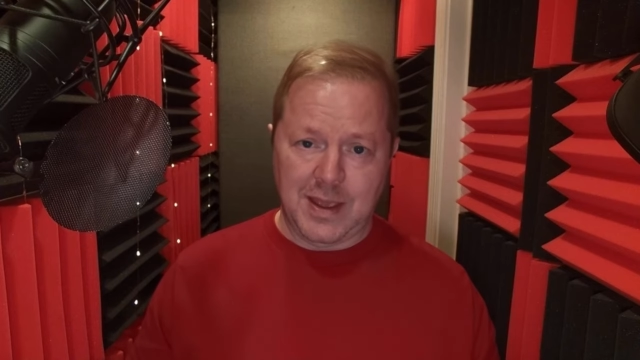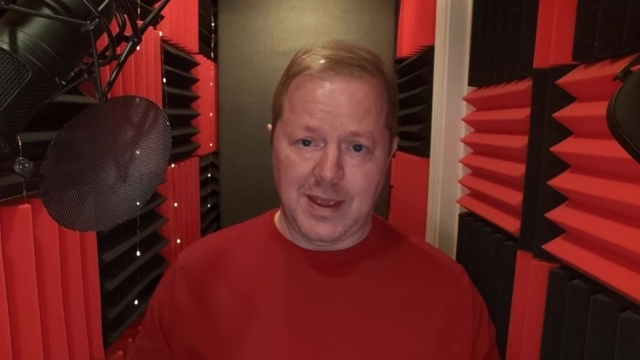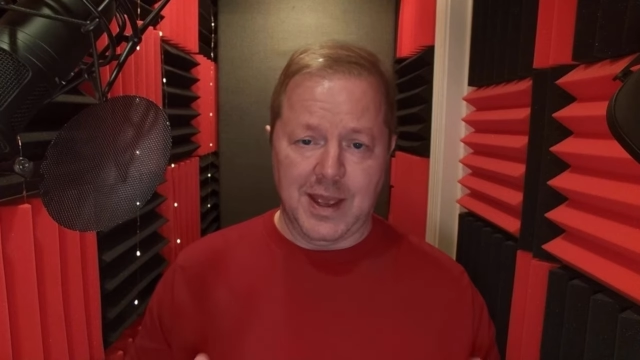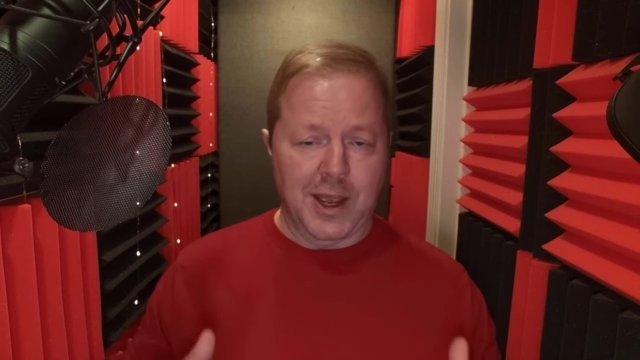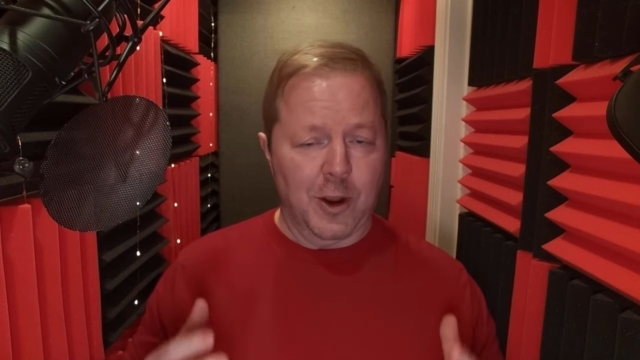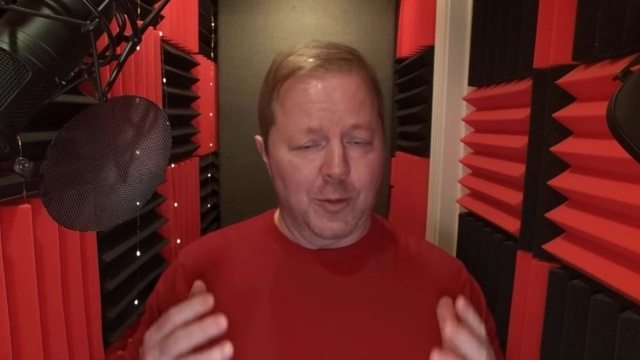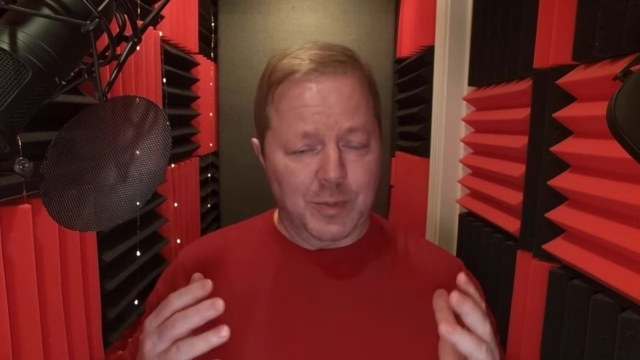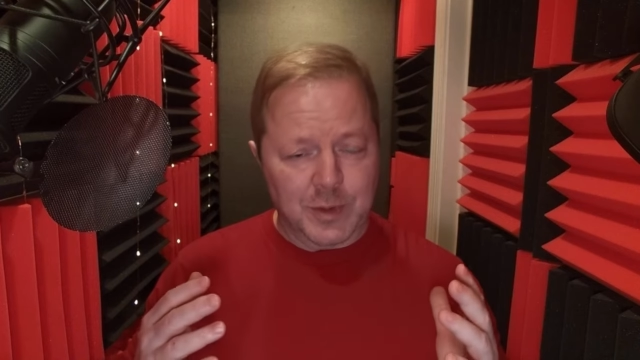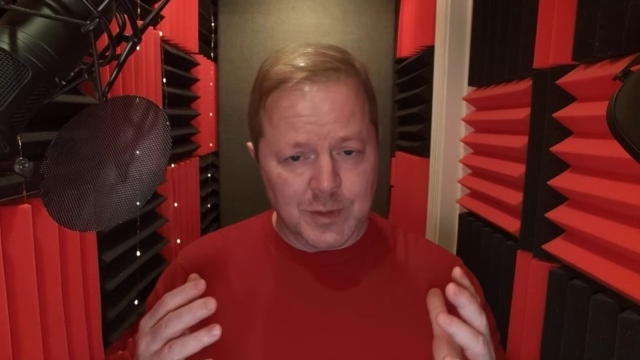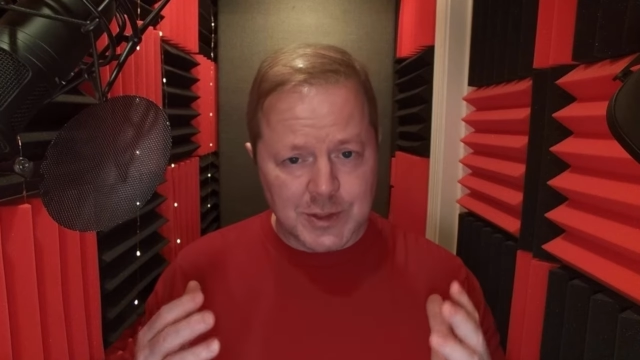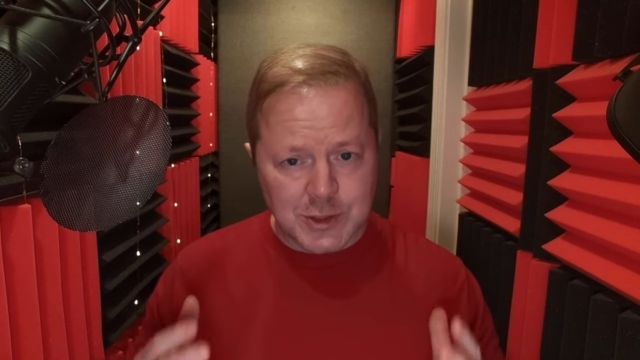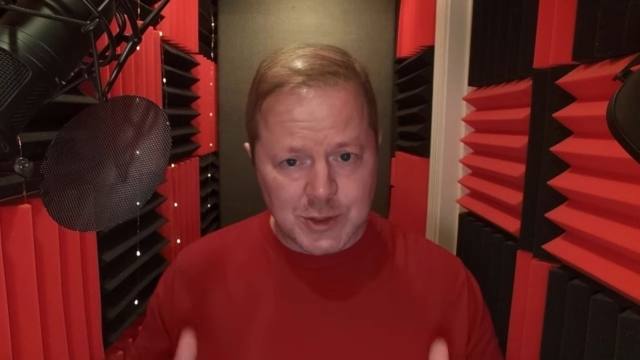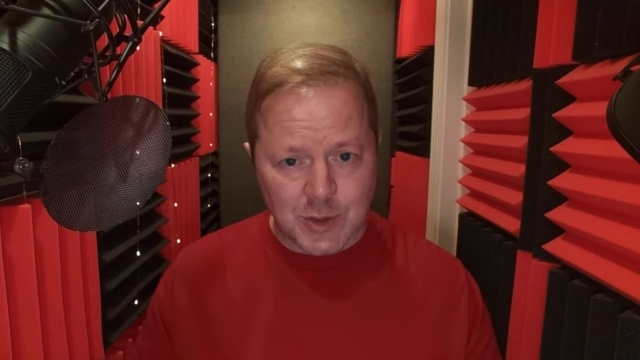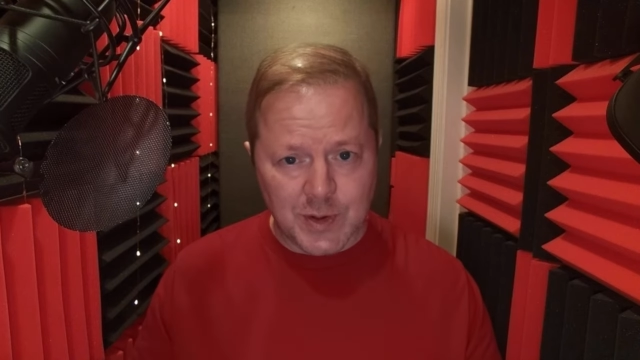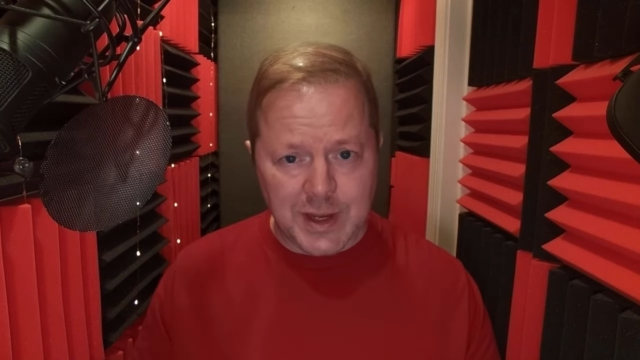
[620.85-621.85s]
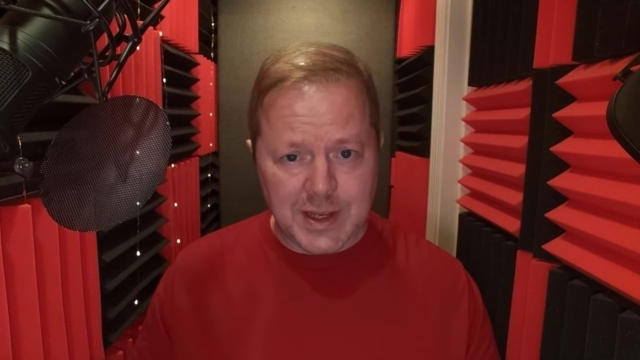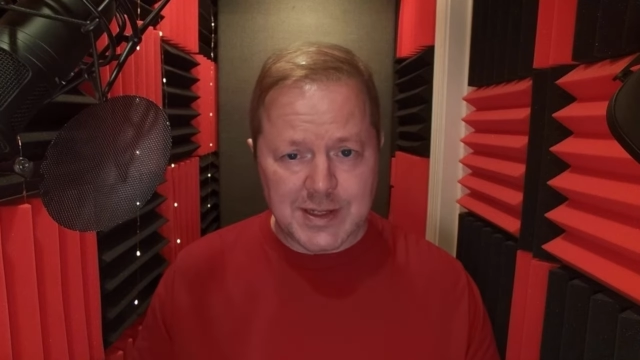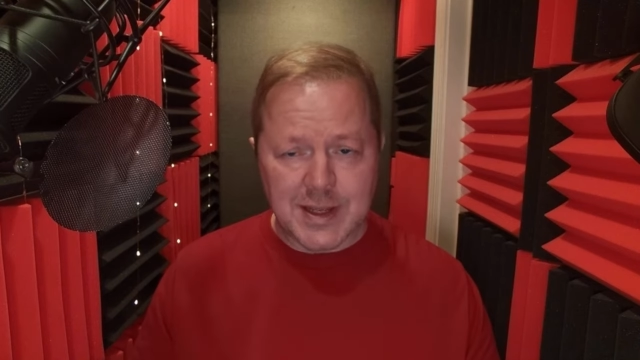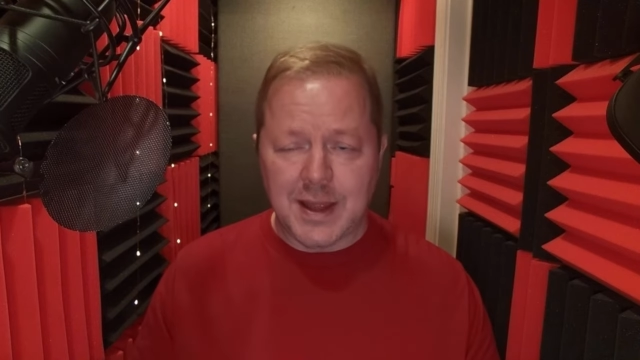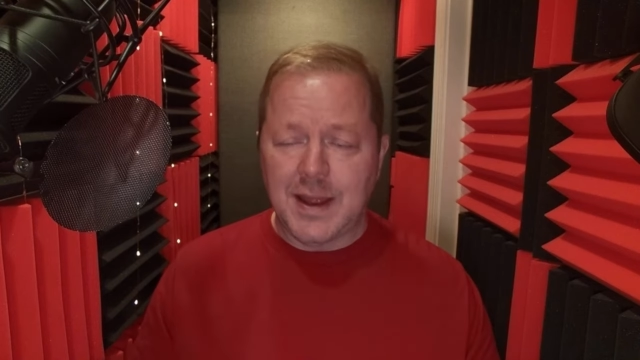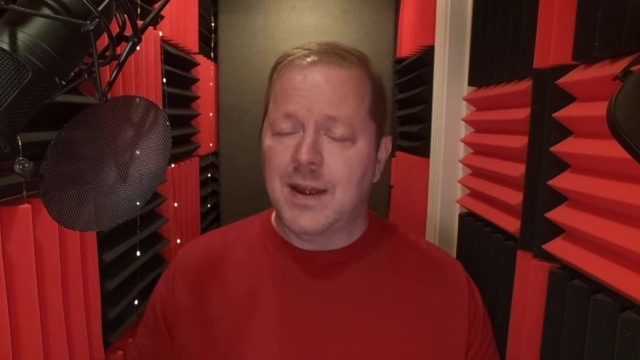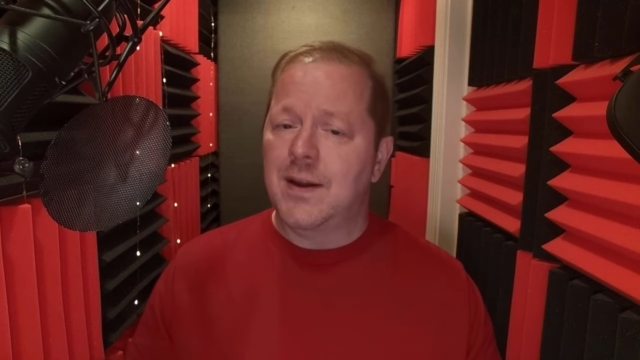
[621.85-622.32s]
I hope you enjoy it,
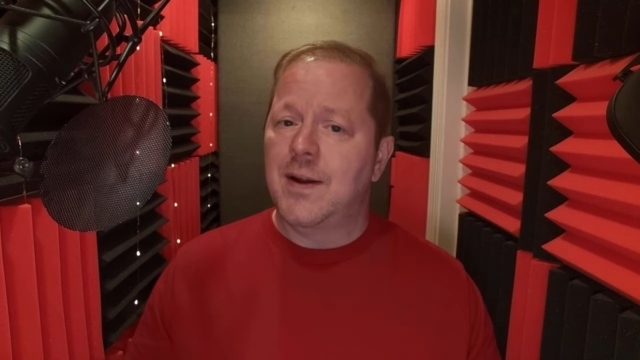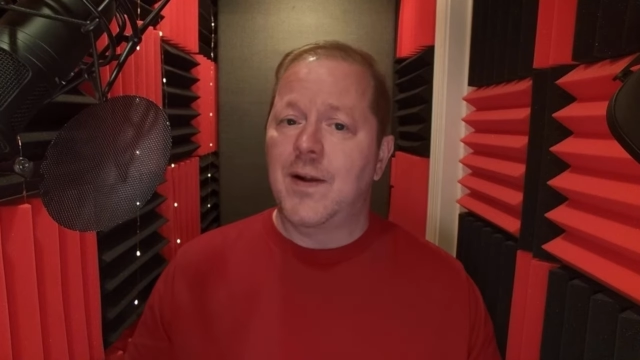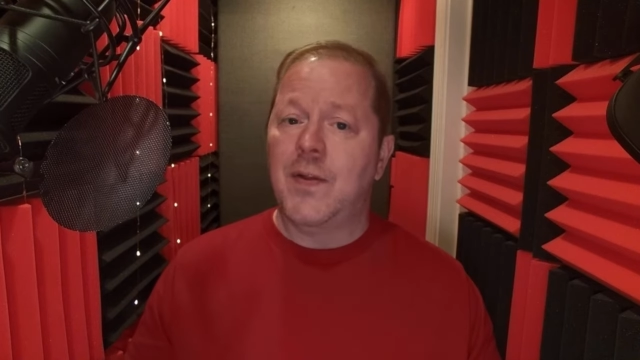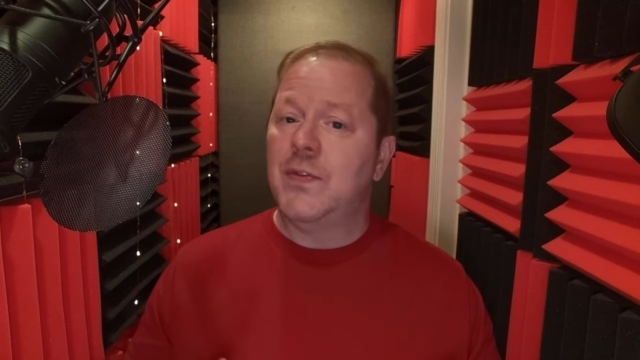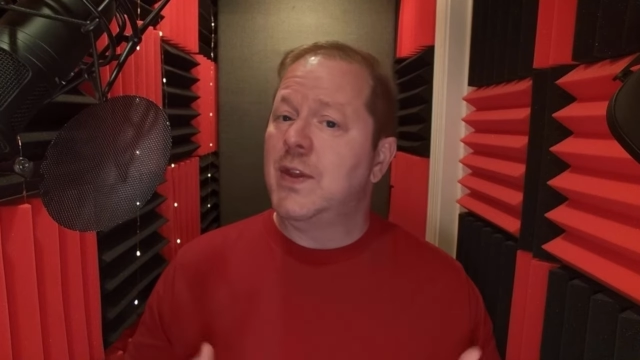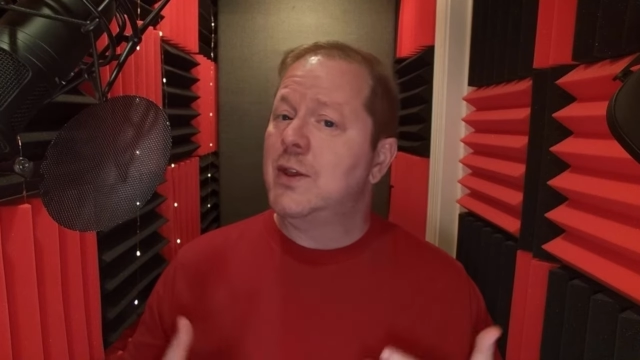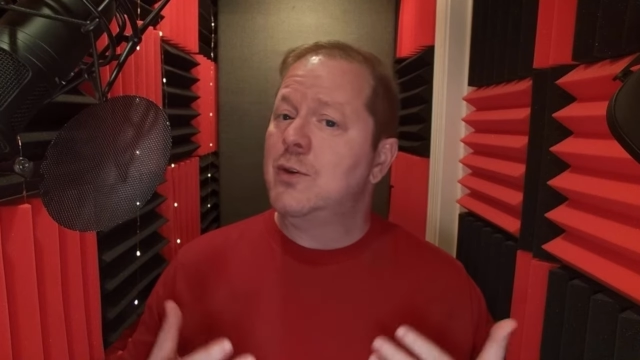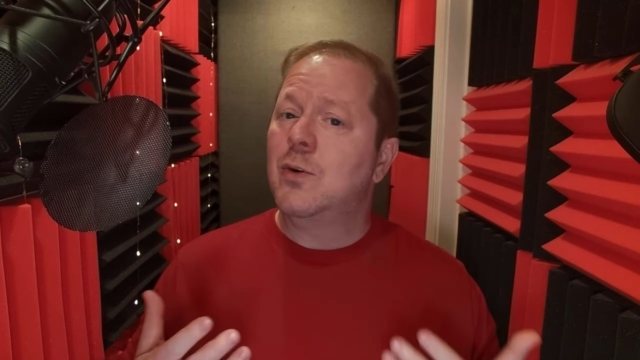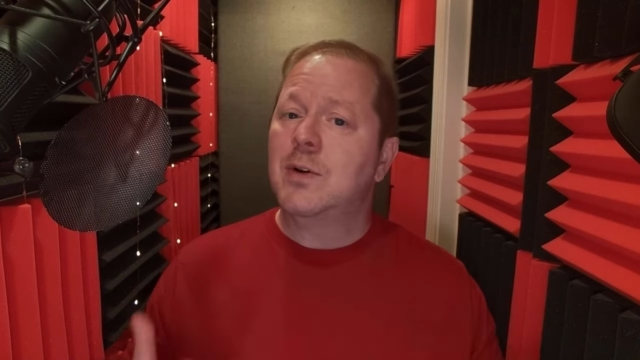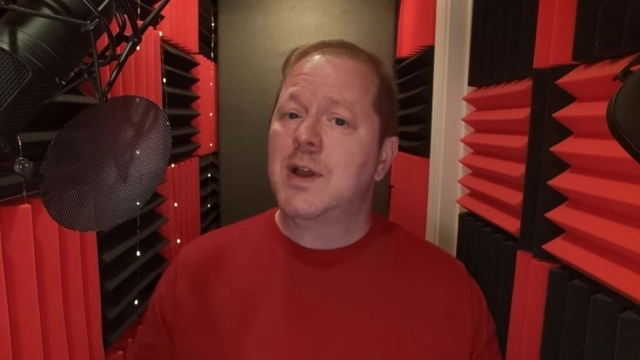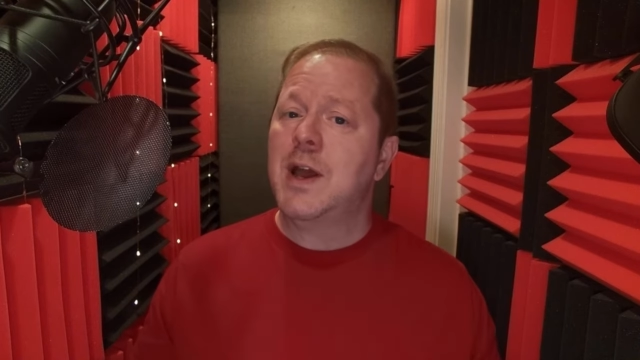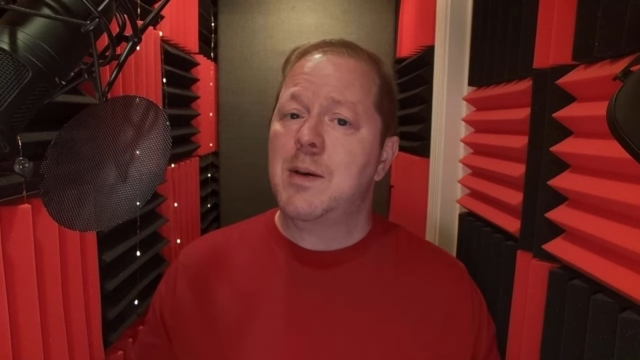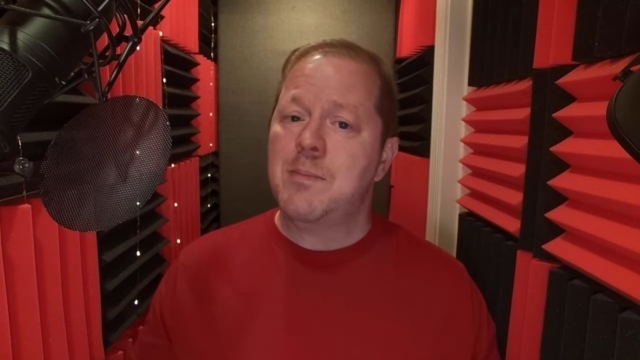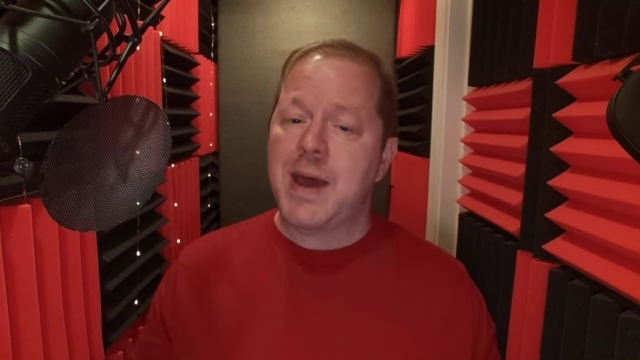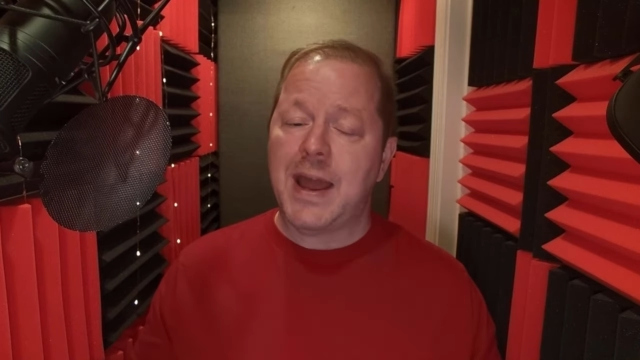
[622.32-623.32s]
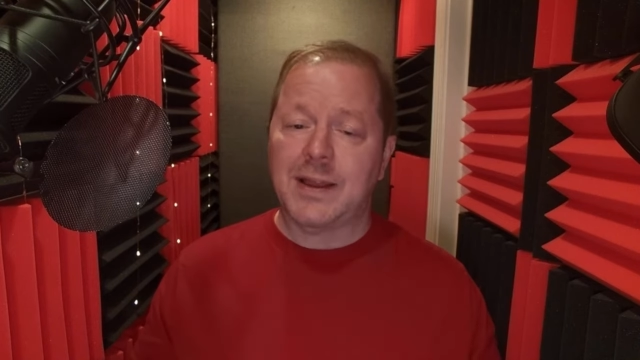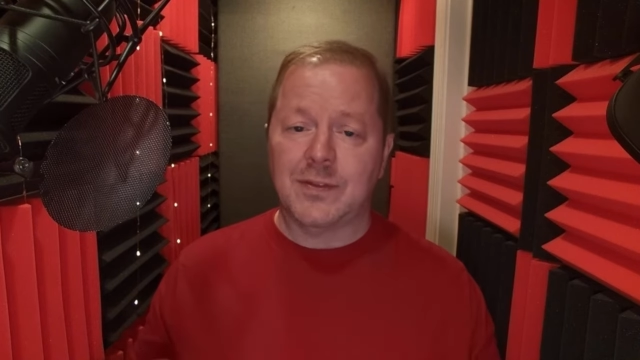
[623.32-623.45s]
and then you'll come back